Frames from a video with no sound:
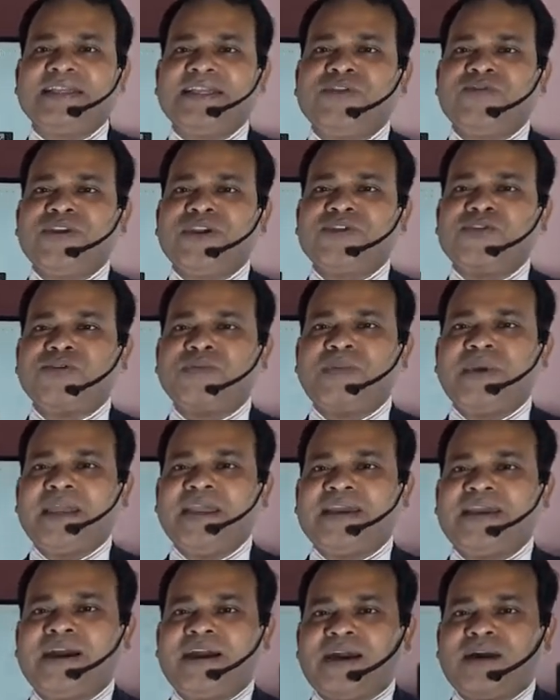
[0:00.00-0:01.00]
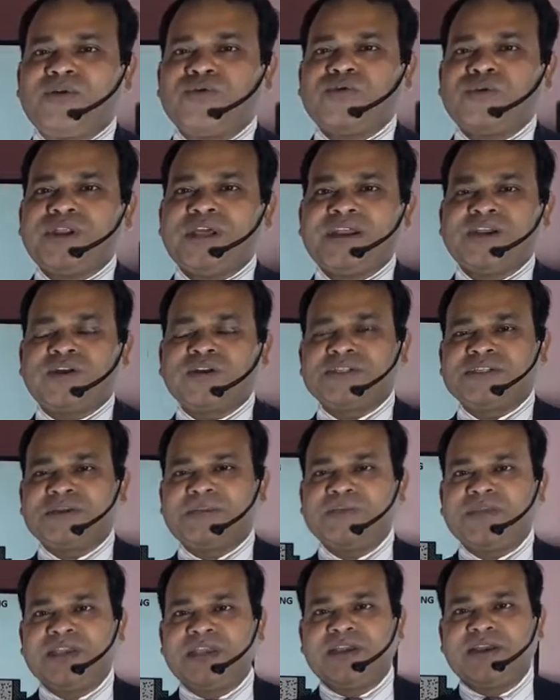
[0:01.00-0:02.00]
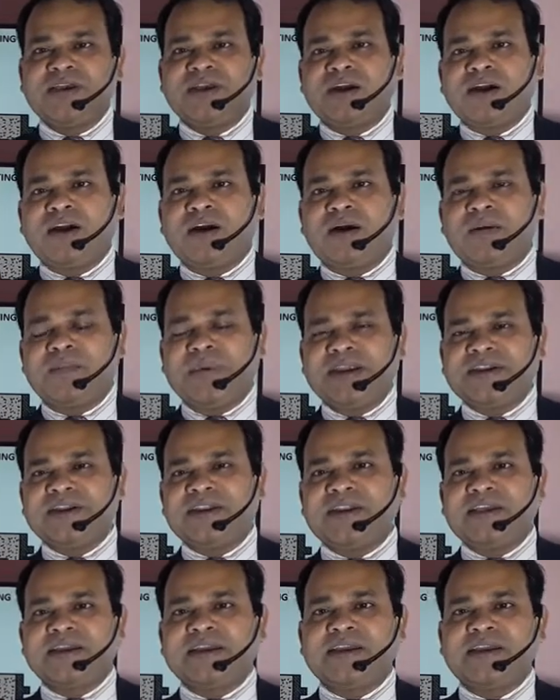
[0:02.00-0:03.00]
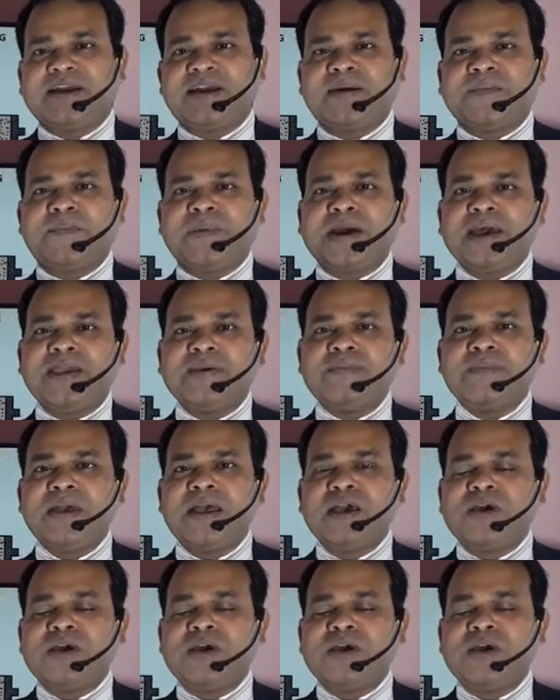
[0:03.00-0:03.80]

you need to make a wooden or something metallic pipe